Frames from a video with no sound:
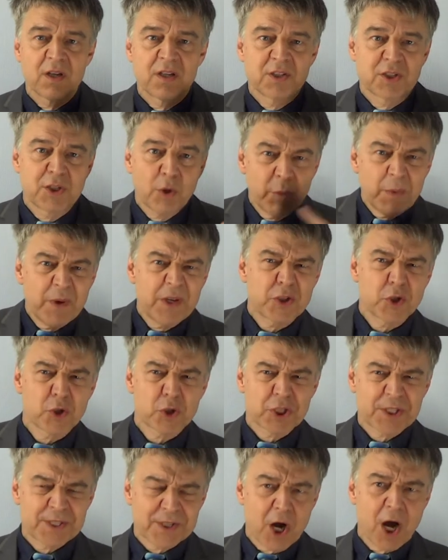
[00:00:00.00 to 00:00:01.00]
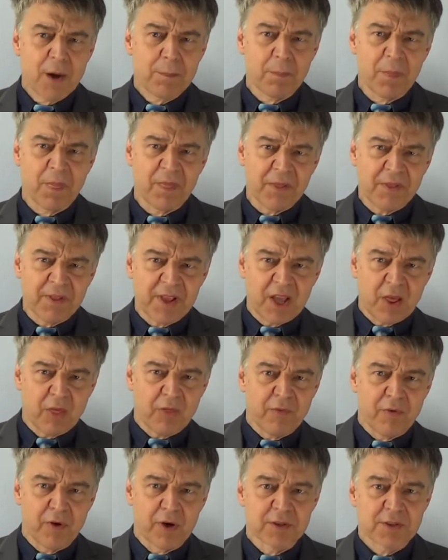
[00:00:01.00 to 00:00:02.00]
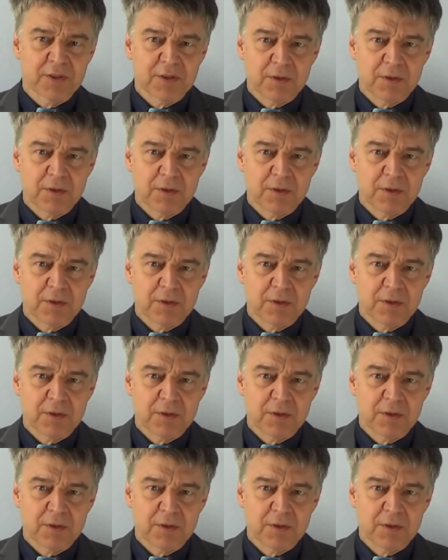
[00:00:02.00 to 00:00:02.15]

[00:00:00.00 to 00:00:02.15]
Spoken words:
So we should sharpen the teeth first.